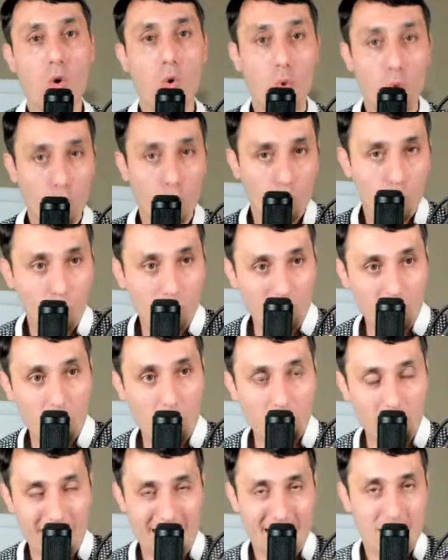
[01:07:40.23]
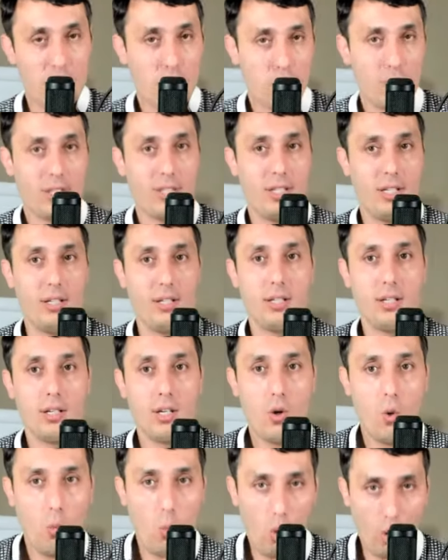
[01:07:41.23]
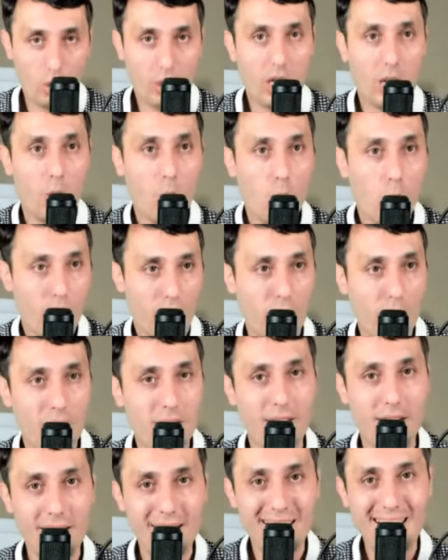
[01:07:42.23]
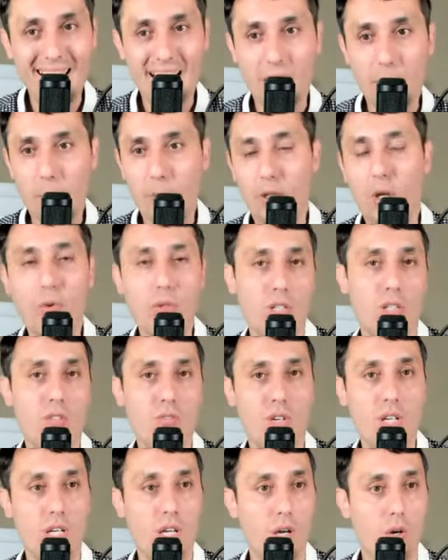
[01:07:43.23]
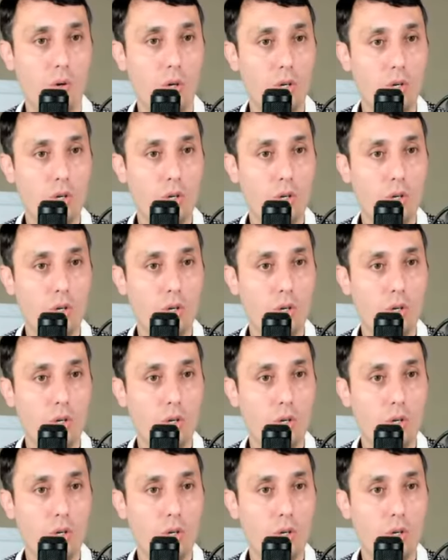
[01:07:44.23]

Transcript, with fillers: who are interested working with me, they're linked below this video.